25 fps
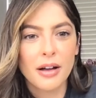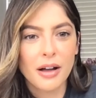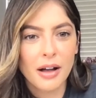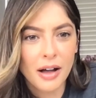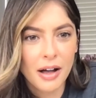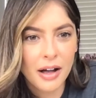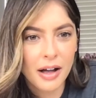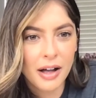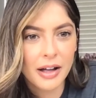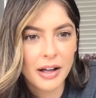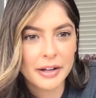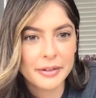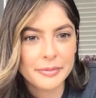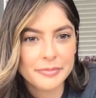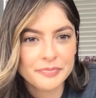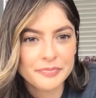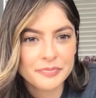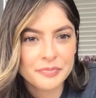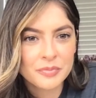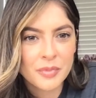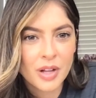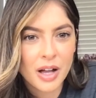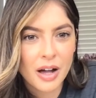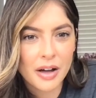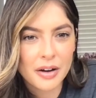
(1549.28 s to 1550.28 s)
Huh.
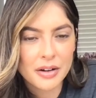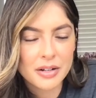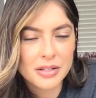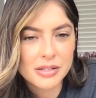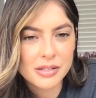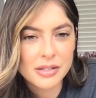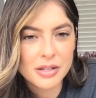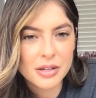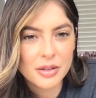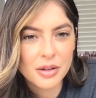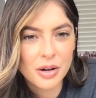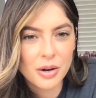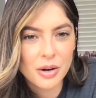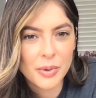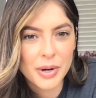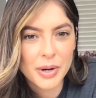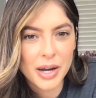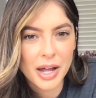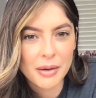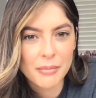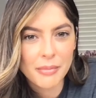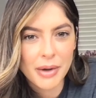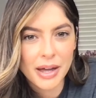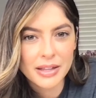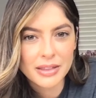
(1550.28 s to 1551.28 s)
Honestly, though, when
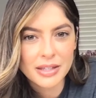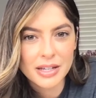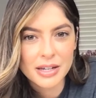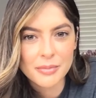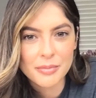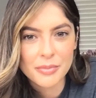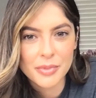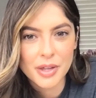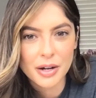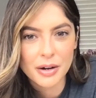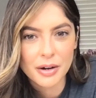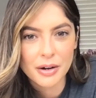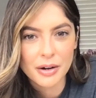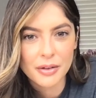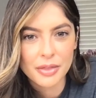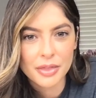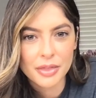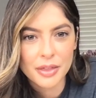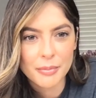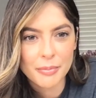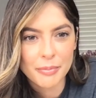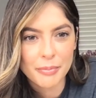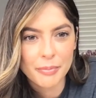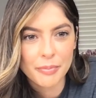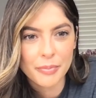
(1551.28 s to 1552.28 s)
I made them,
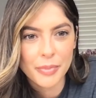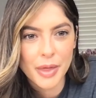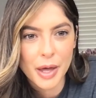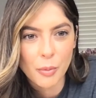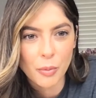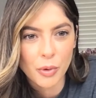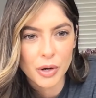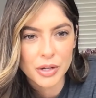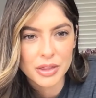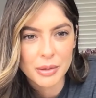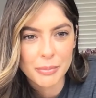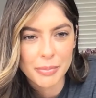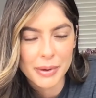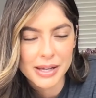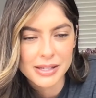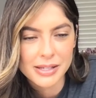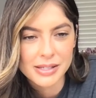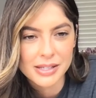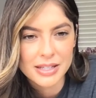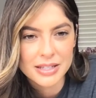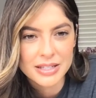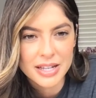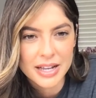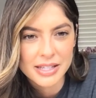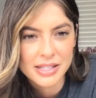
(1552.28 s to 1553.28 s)
they weren't the best.
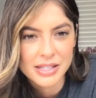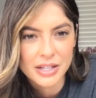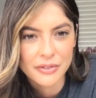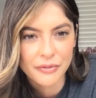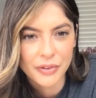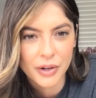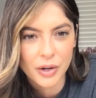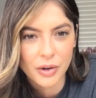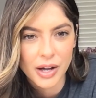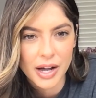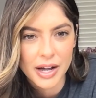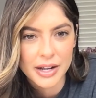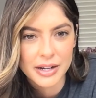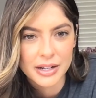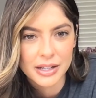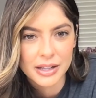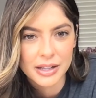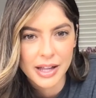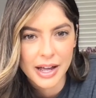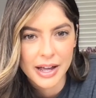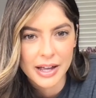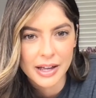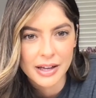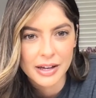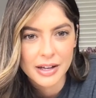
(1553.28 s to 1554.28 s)
They felt kind of
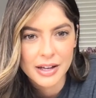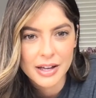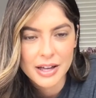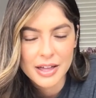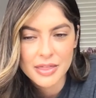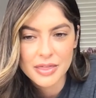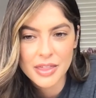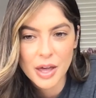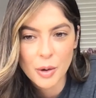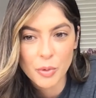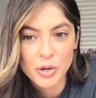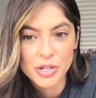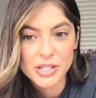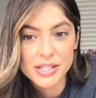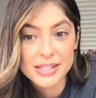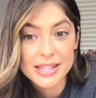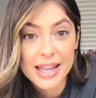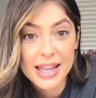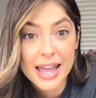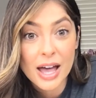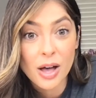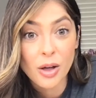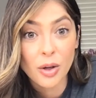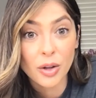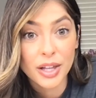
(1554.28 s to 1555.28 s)
like they were
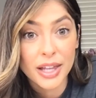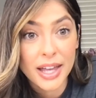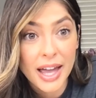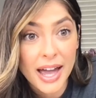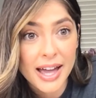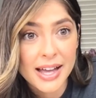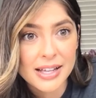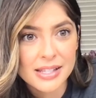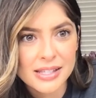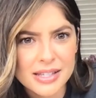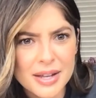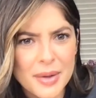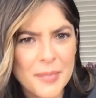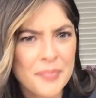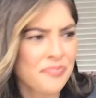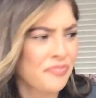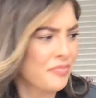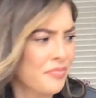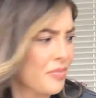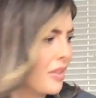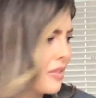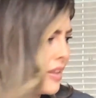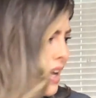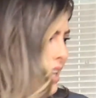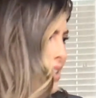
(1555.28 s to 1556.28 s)
stale. Yes,
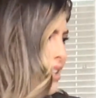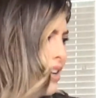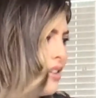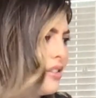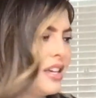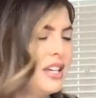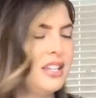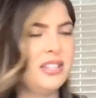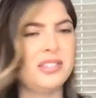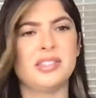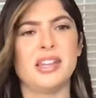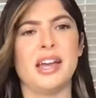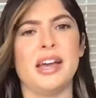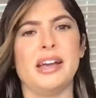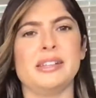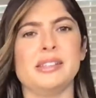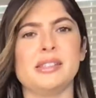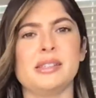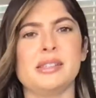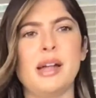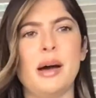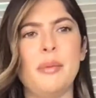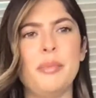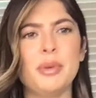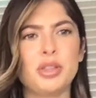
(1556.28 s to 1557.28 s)
that's how these
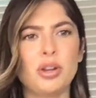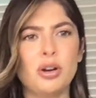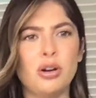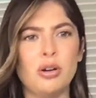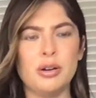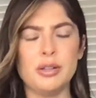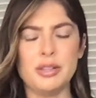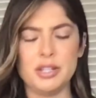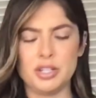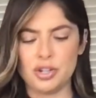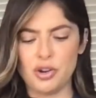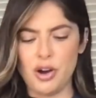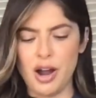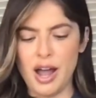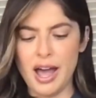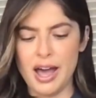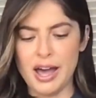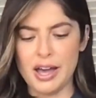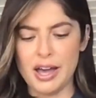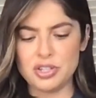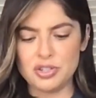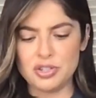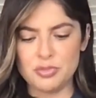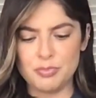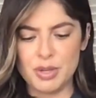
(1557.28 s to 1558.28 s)
taste. I'm going to throw them in the
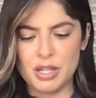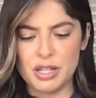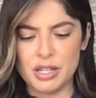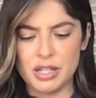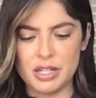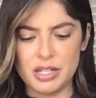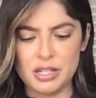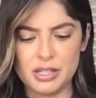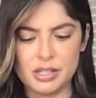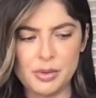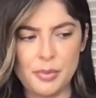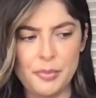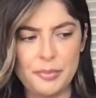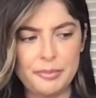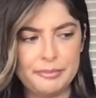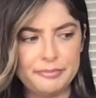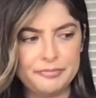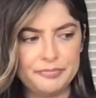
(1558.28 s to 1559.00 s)
trash because